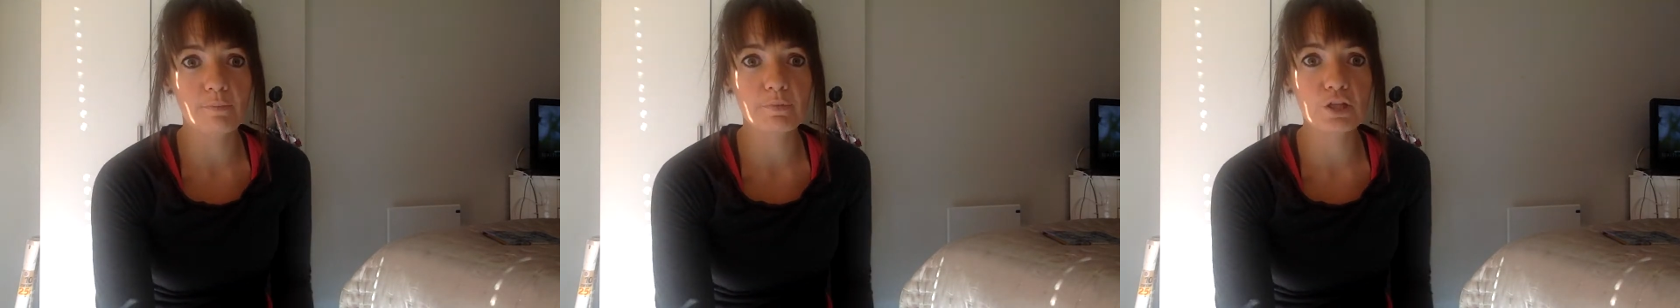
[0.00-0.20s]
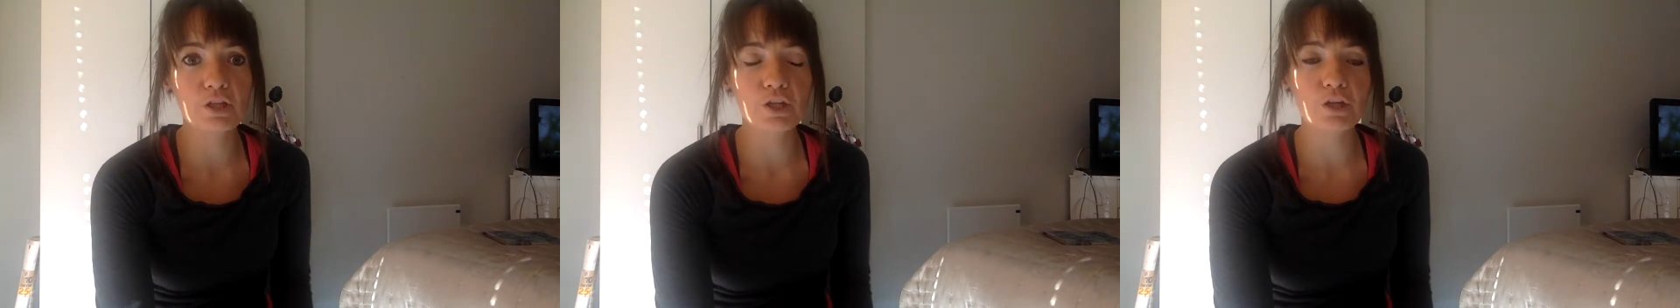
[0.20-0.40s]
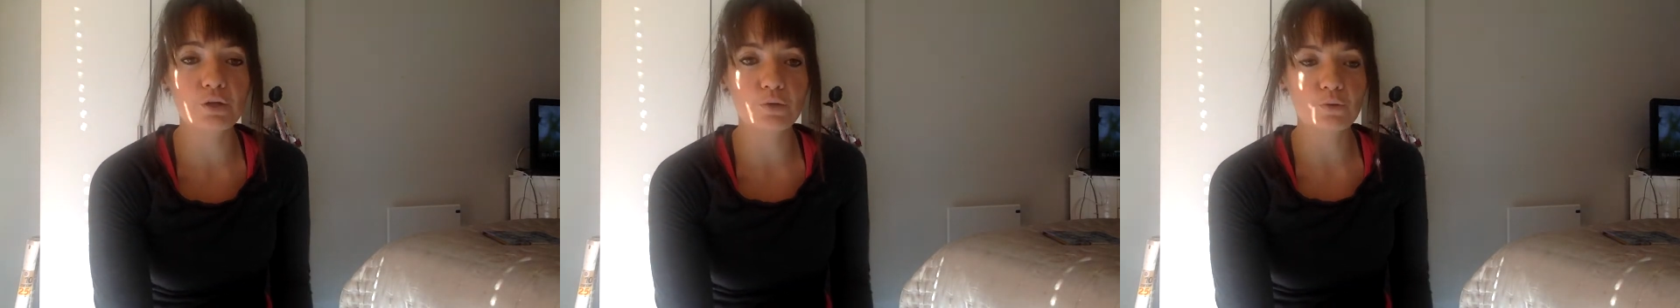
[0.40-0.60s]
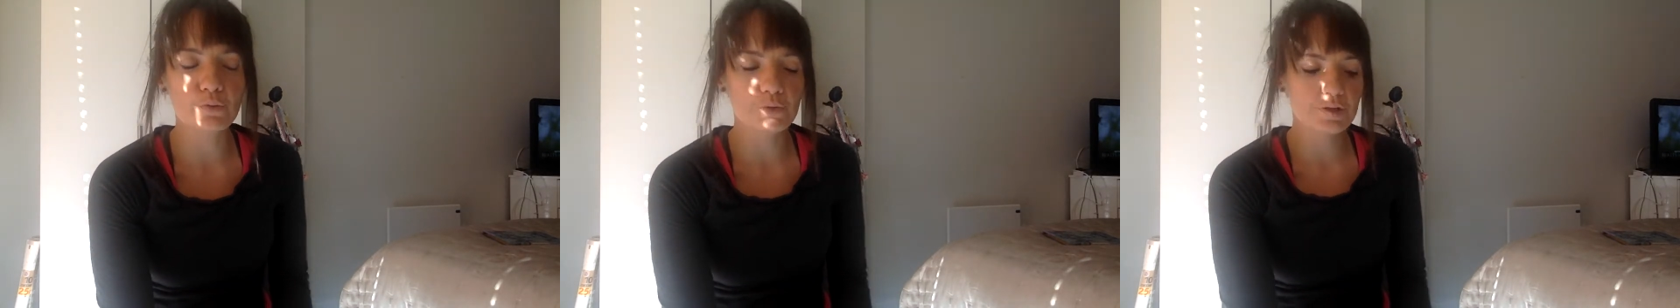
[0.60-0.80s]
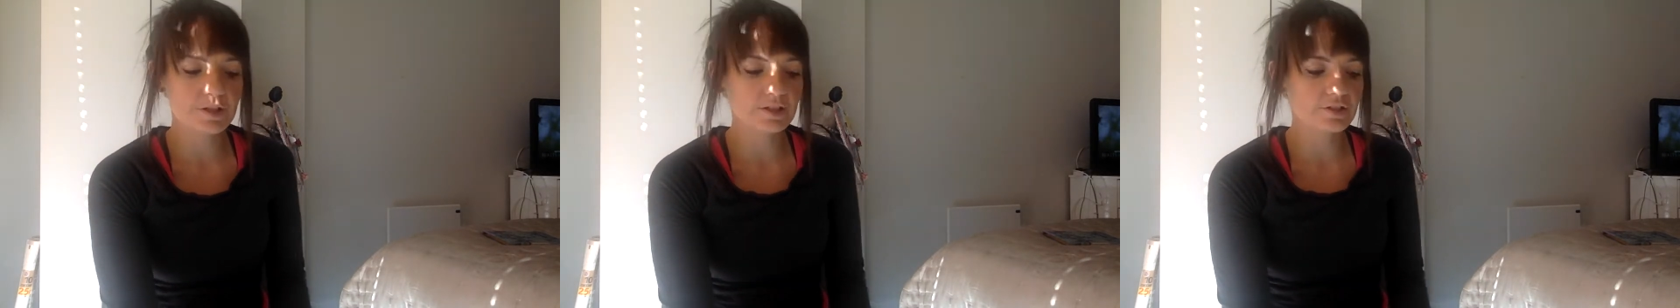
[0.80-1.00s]

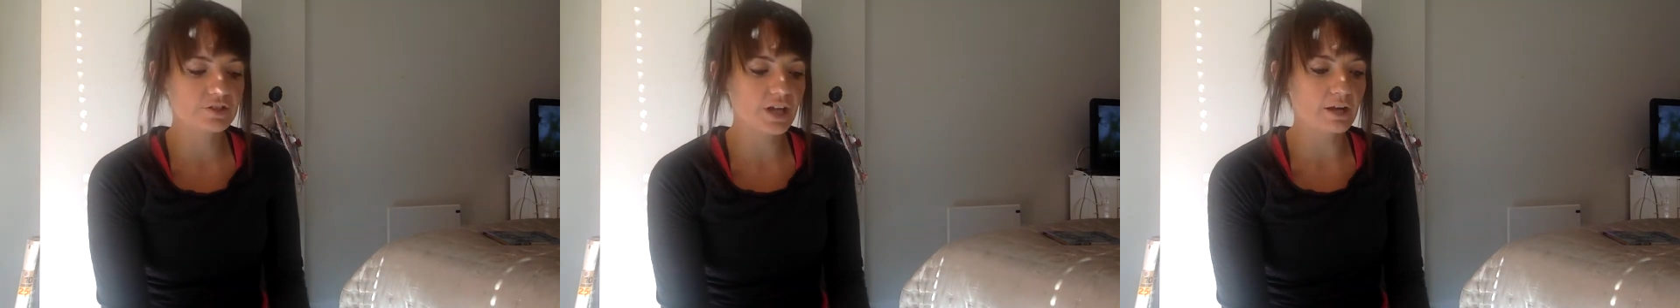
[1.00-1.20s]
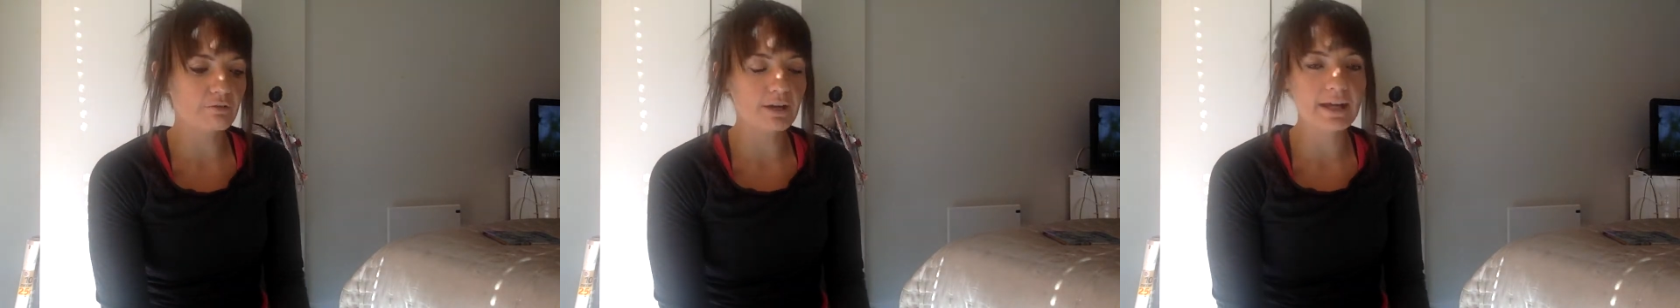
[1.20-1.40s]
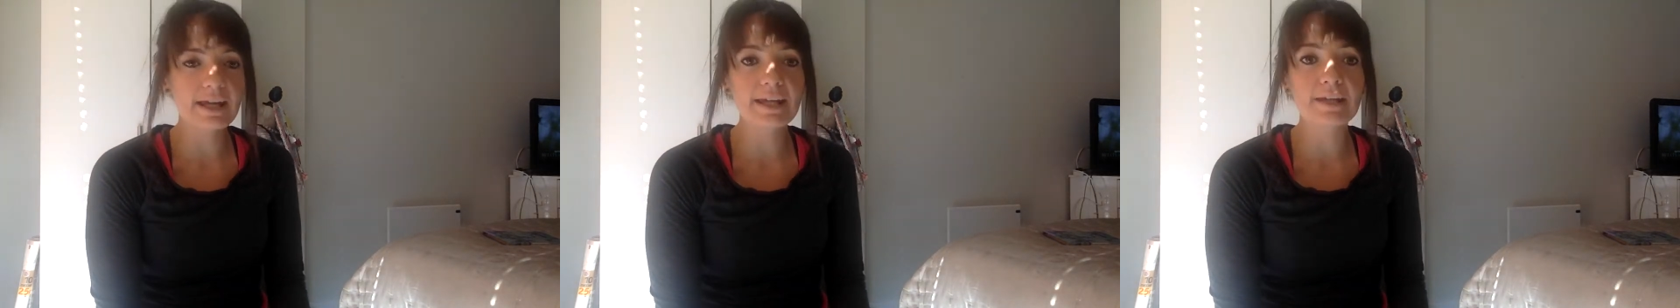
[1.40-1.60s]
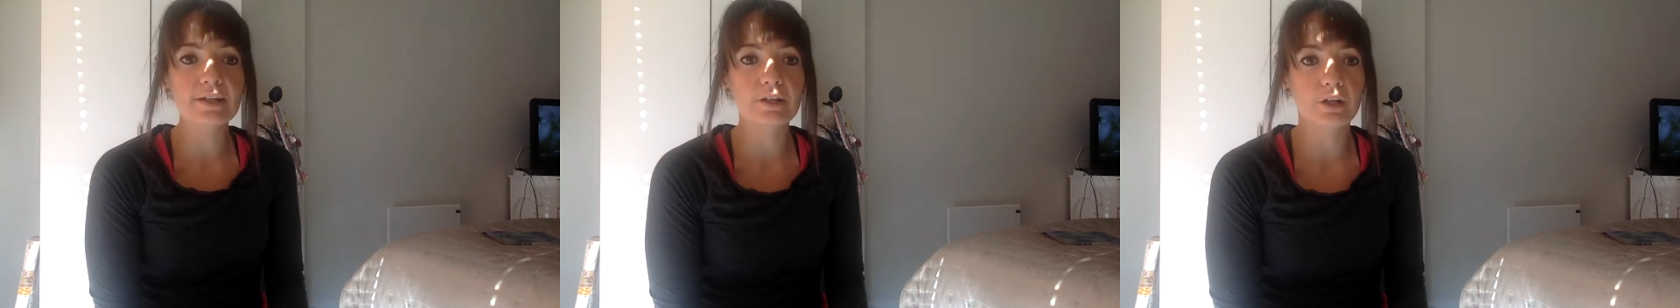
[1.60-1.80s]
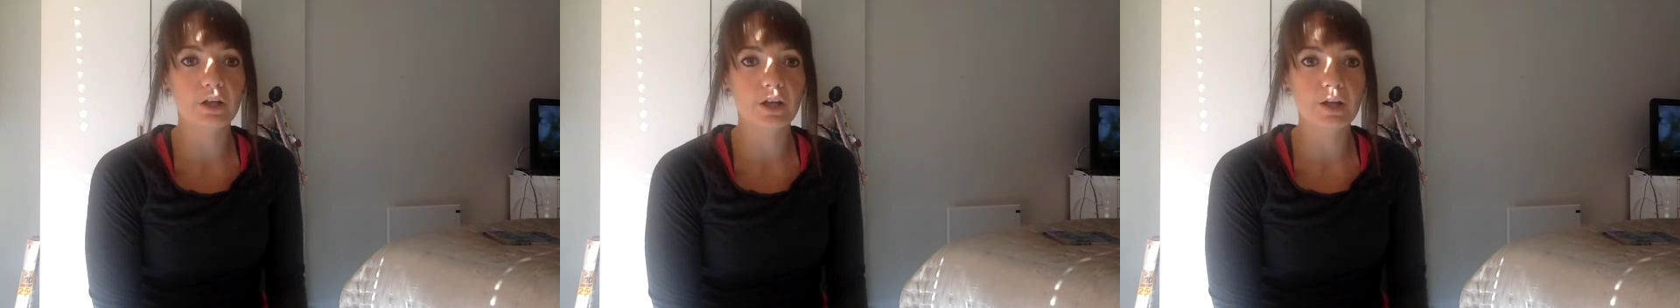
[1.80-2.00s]
use to generate
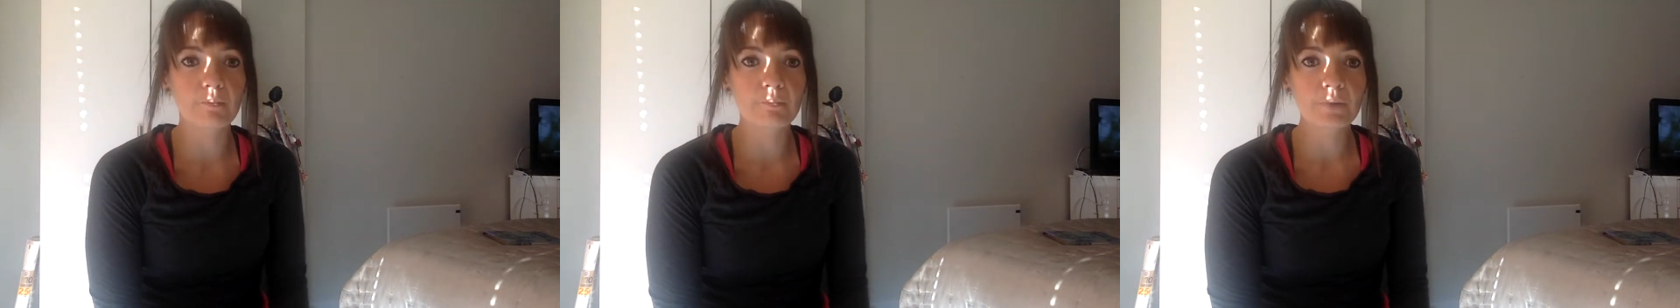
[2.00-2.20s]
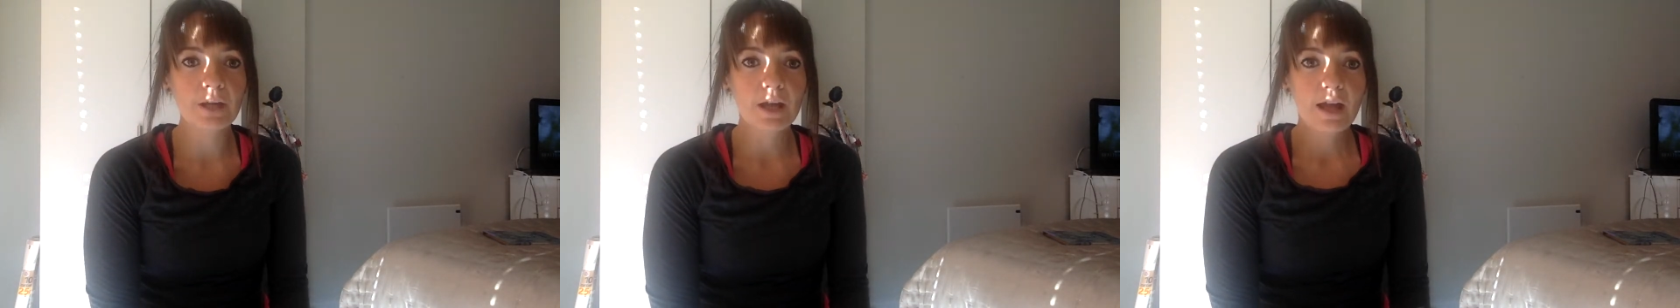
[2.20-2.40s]
income.